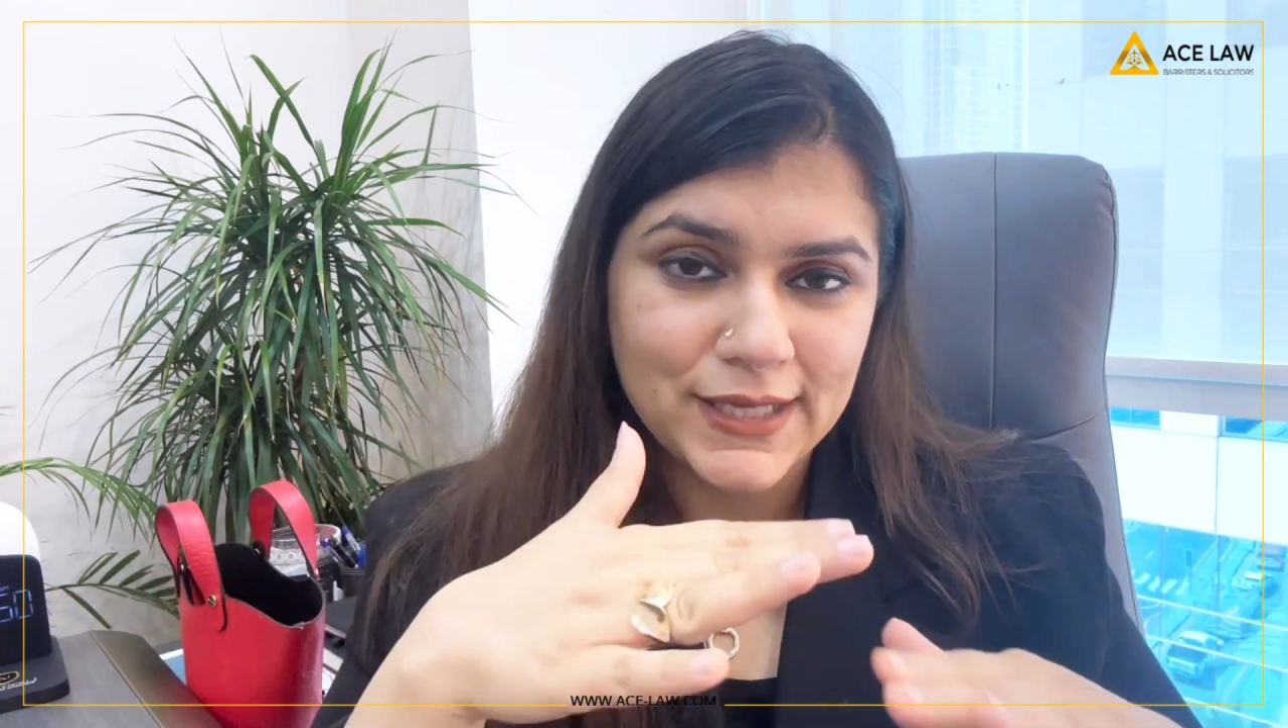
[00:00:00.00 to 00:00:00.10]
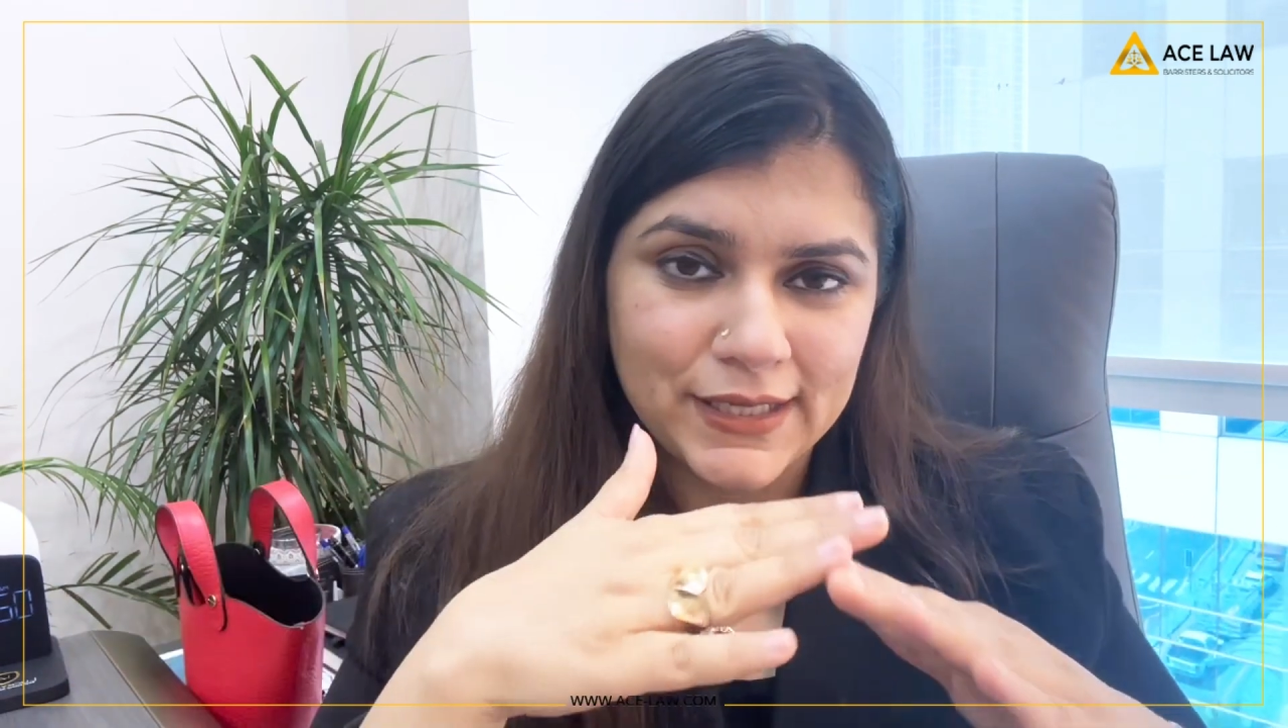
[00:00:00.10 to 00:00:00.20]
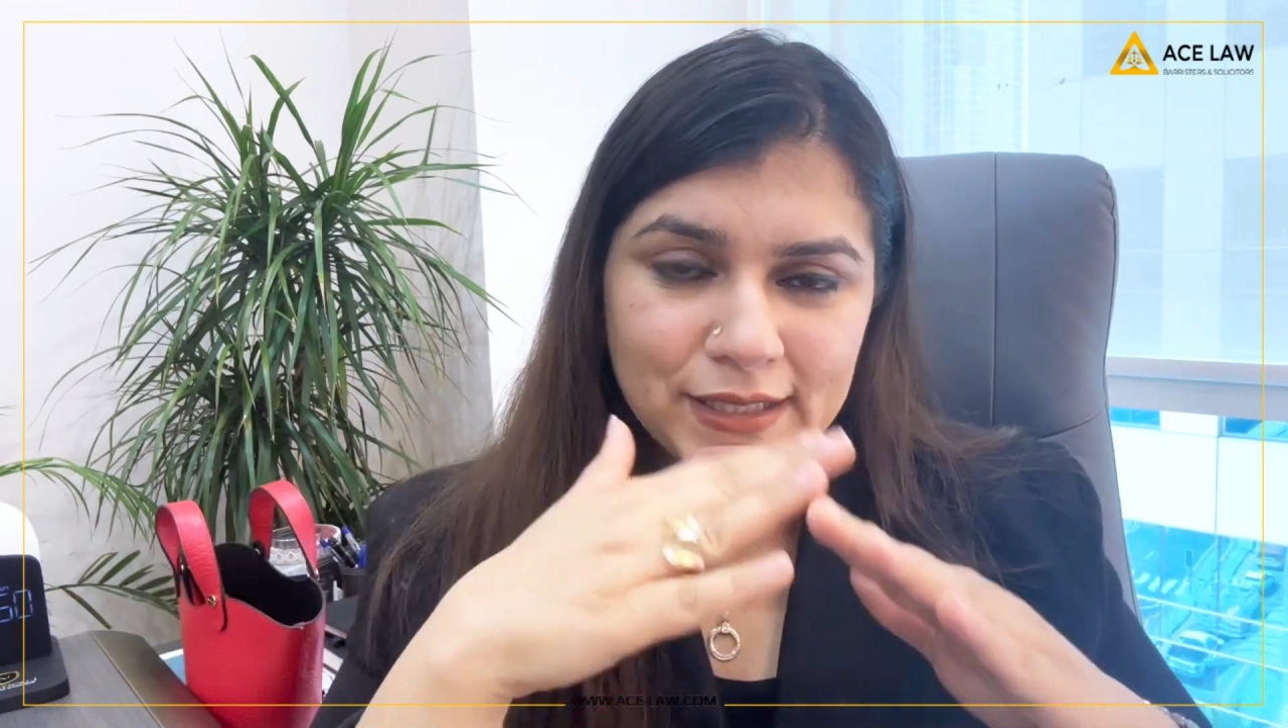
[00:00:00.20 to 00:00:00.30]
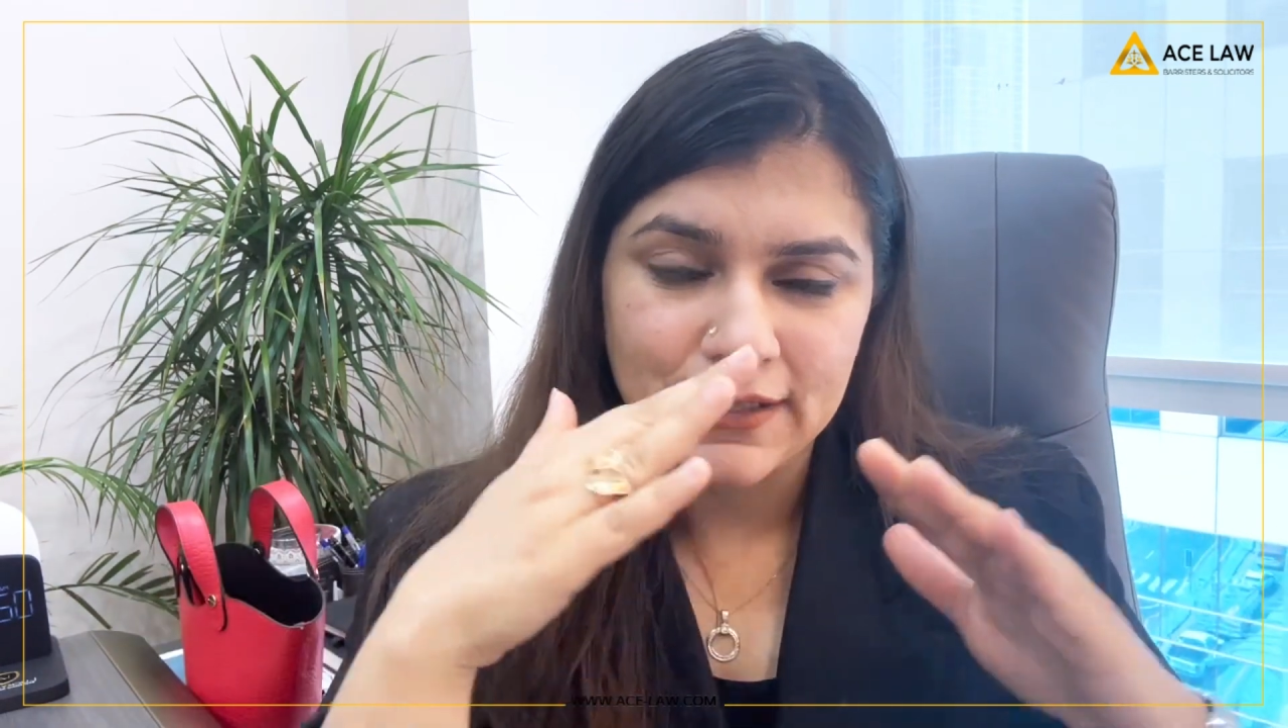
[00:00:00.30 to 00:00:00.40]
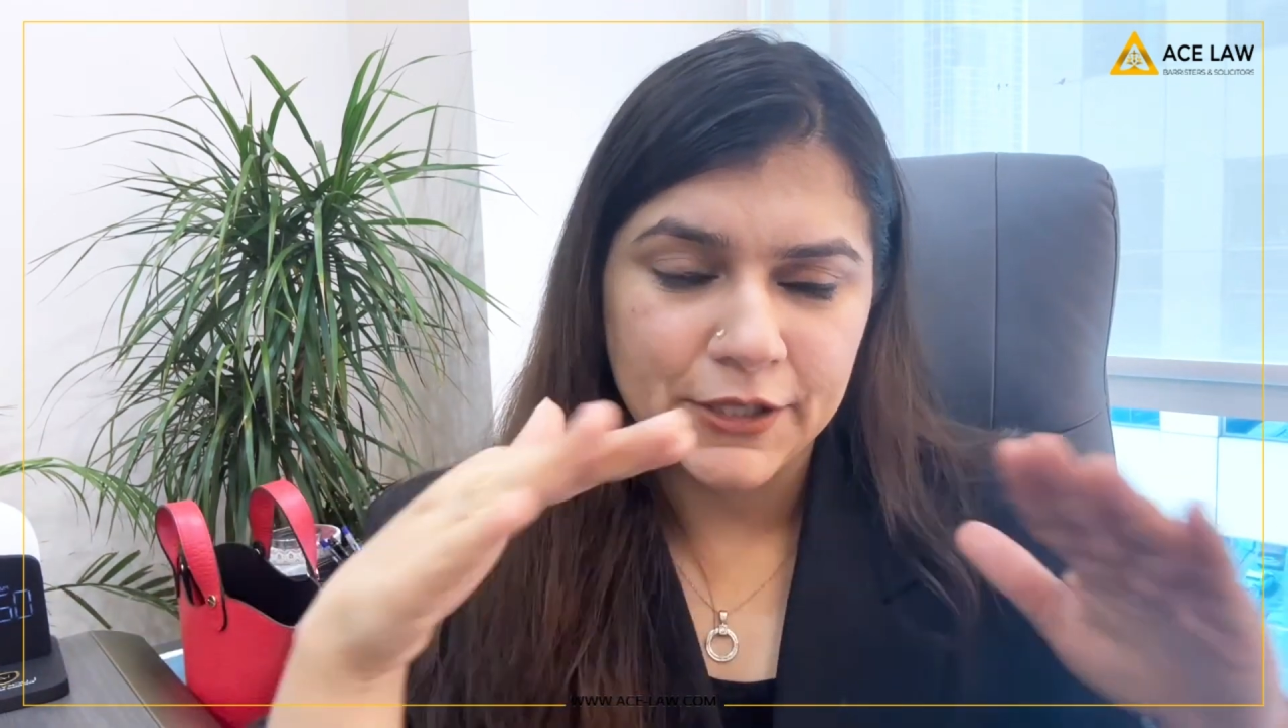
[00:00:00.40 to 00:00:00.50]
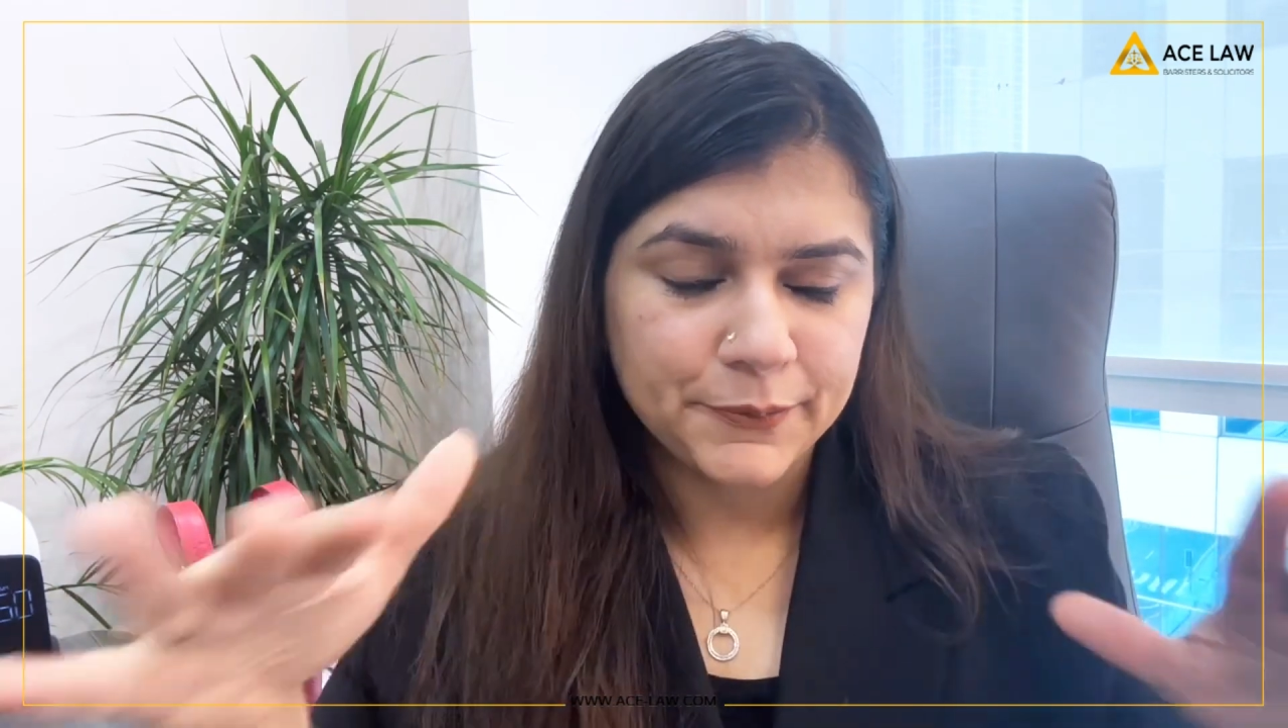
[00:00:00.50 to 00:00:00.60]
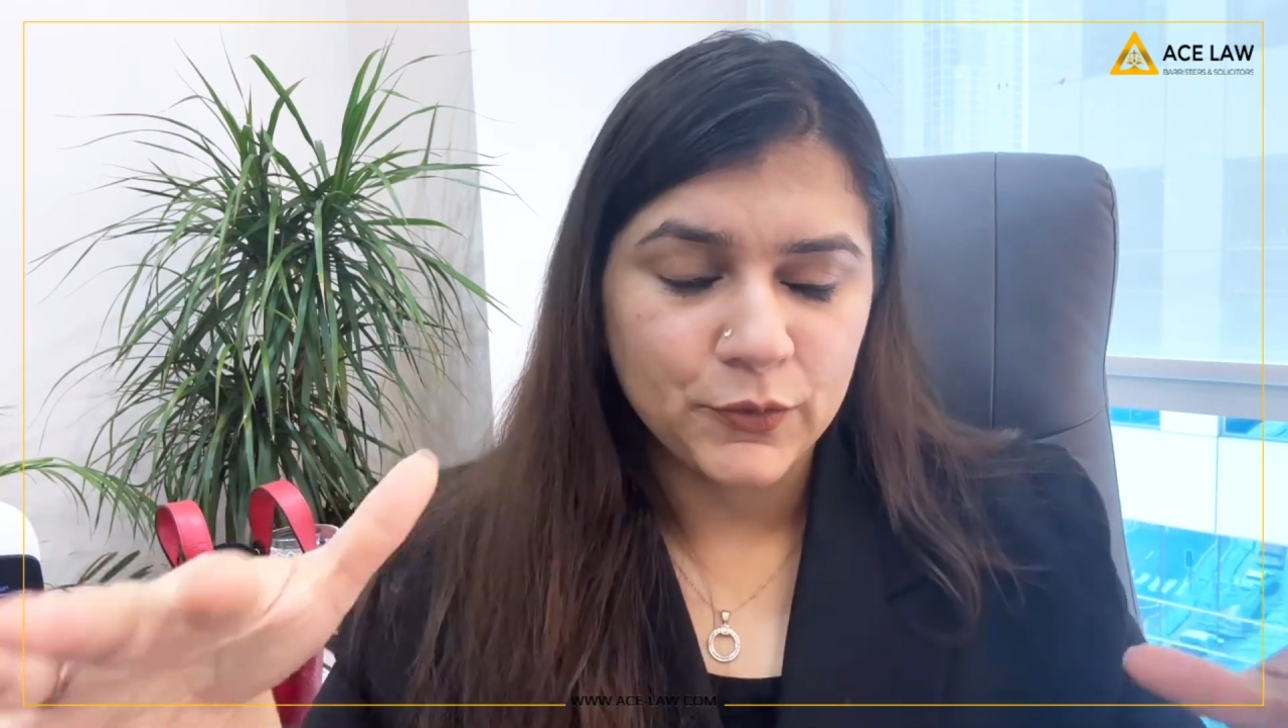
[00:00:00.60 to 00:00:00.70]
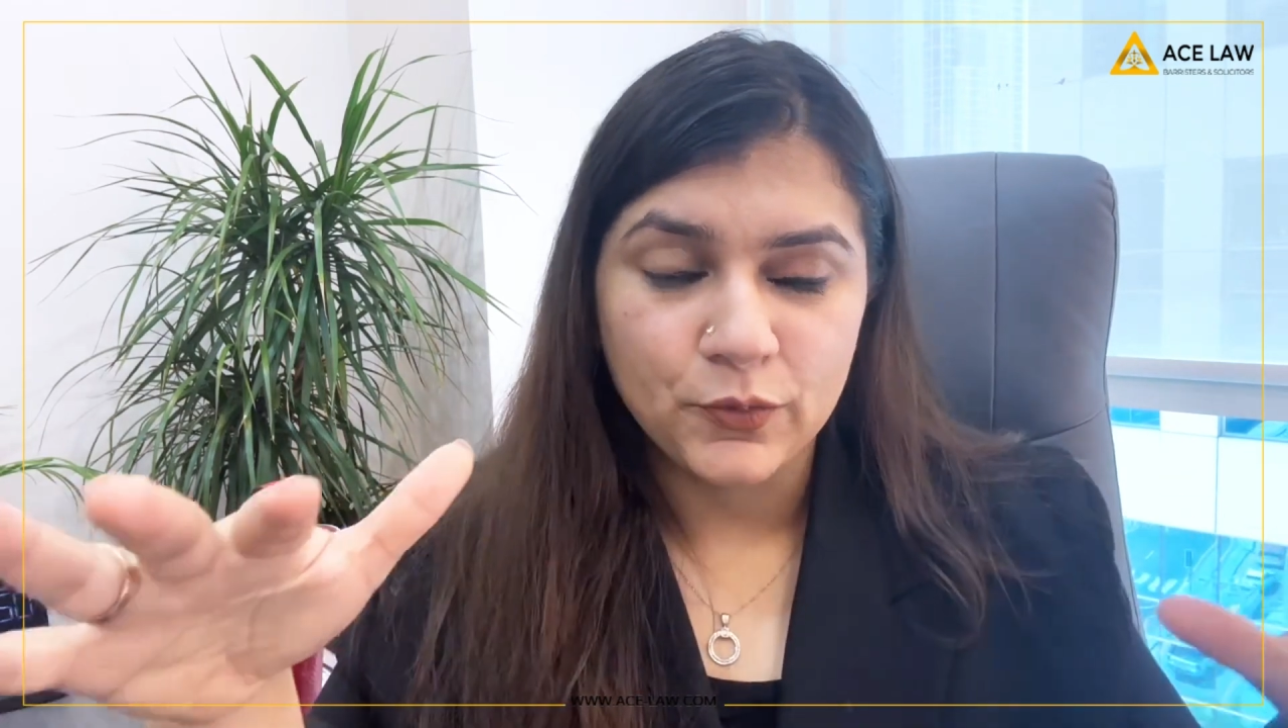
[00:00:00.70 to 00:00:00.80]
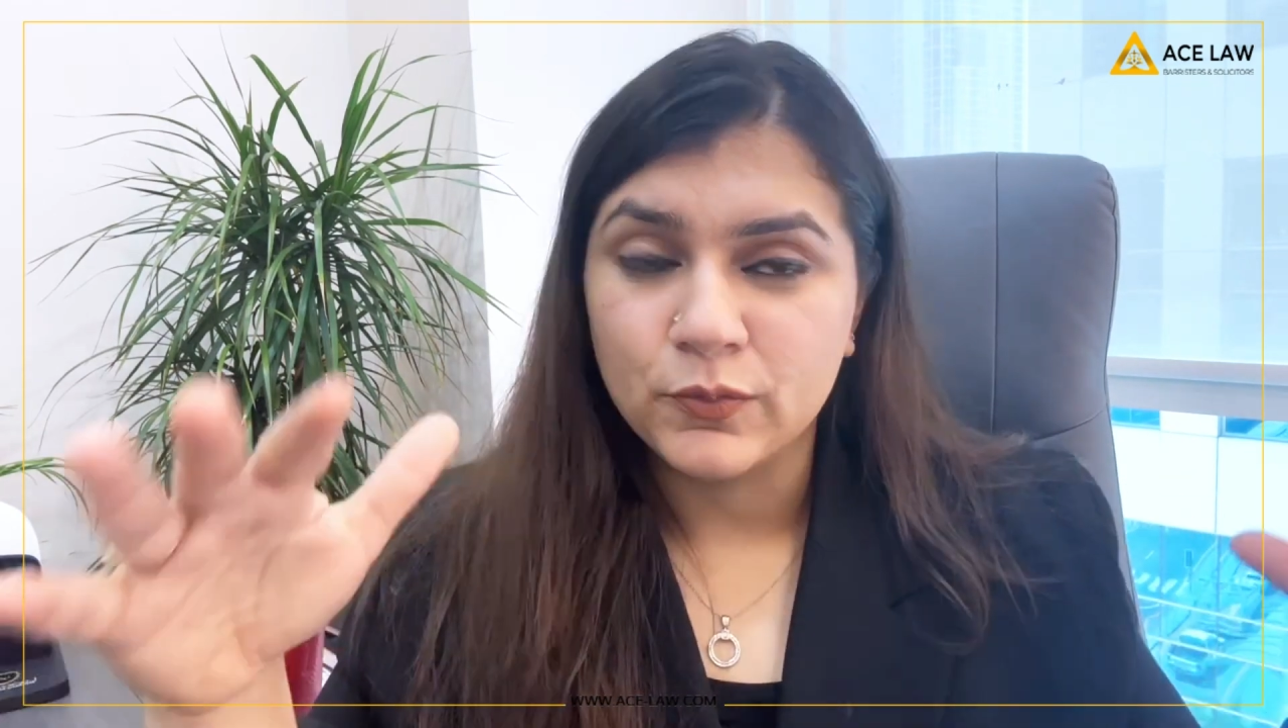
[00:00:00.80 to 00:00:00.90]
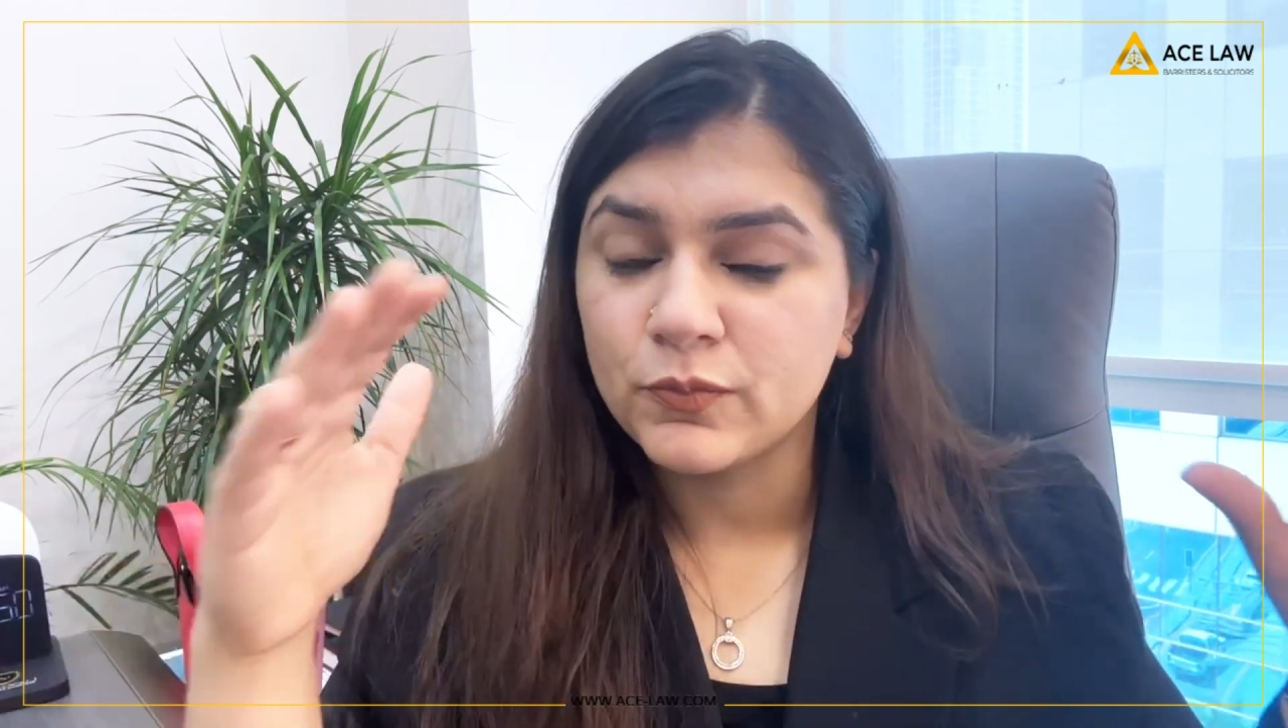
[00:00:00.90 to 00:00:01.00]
I can help you